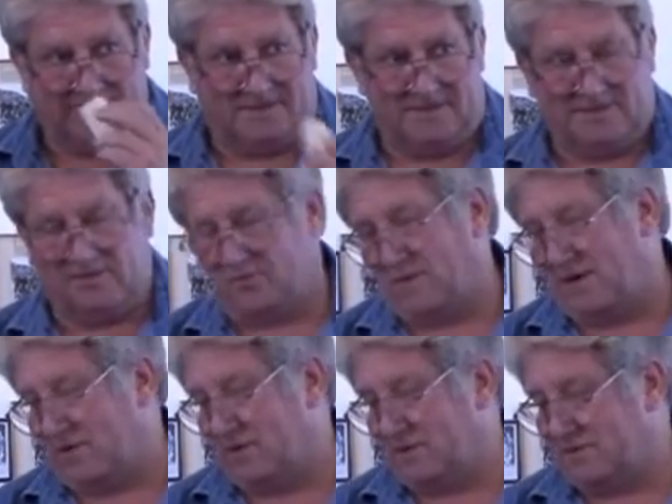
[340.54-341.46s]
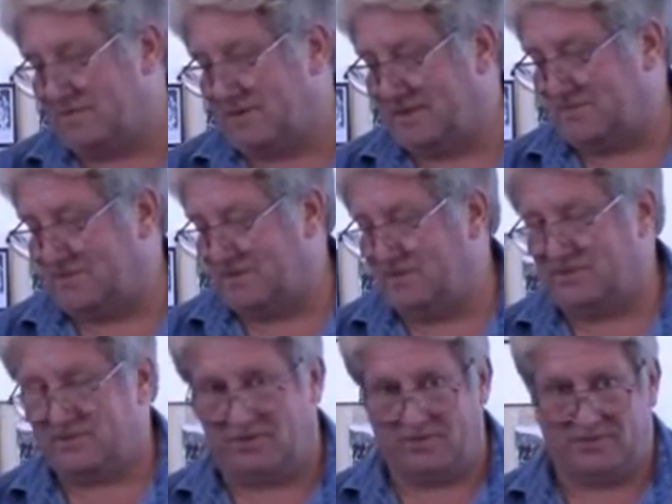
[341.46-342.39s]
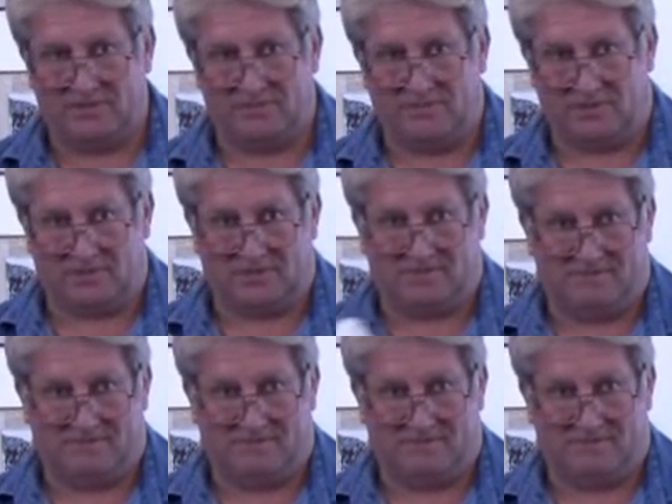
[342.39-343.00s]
And it's got quite a nasty smell. That's when you start using the mask,